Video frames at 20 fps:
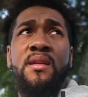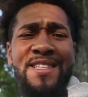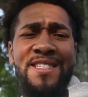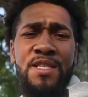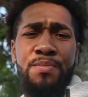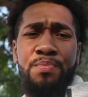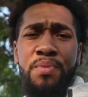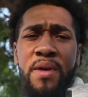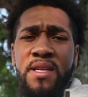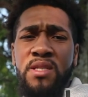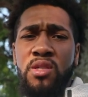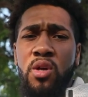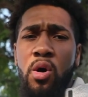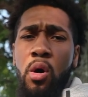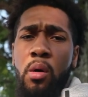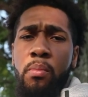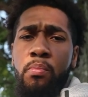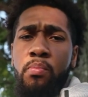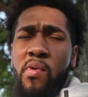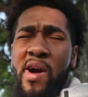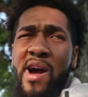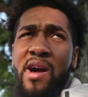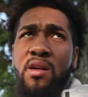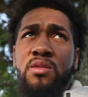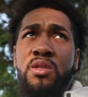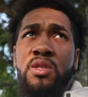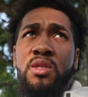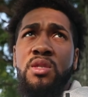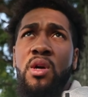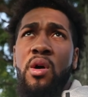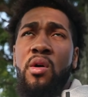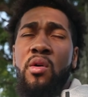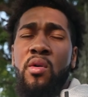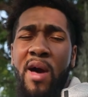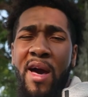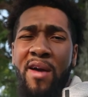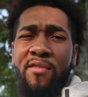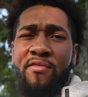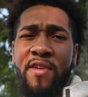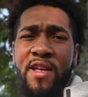There's this place called
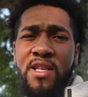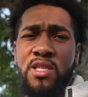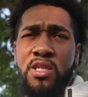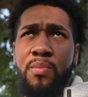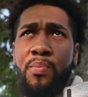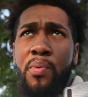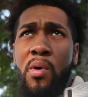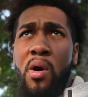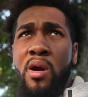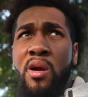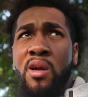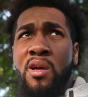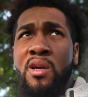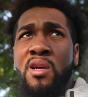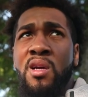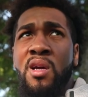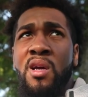Brownstone Adventure Park.